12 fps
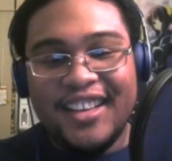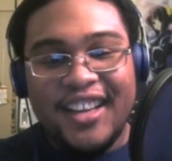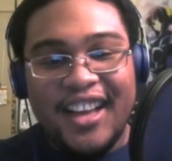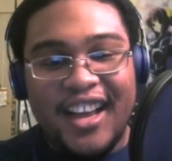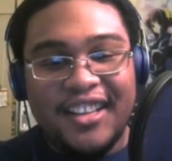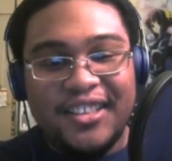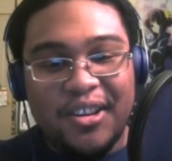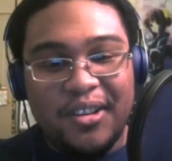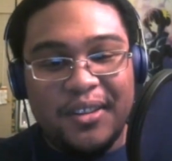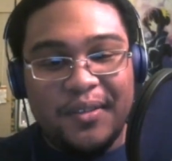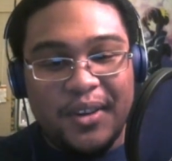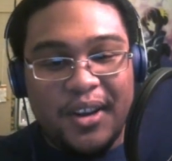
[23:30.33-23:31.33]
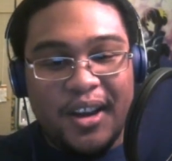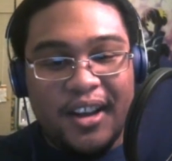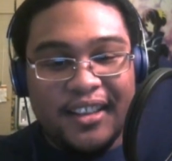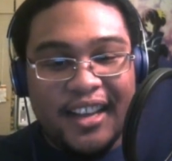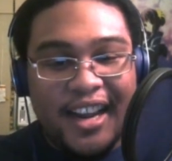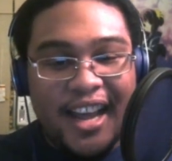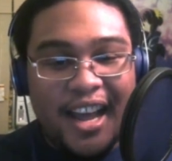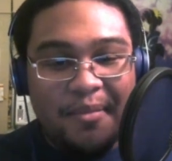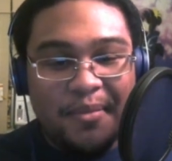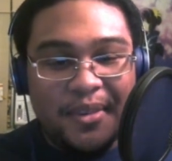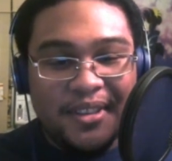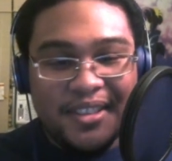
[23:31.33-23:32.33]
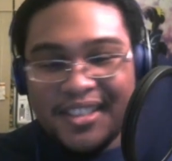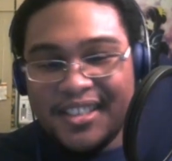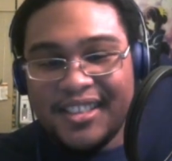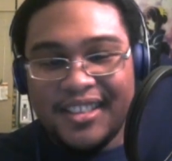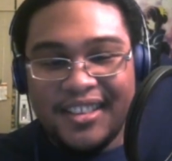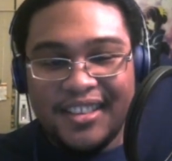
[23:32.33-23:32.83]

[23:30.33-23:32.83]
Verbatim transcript: I totally forgot that happens.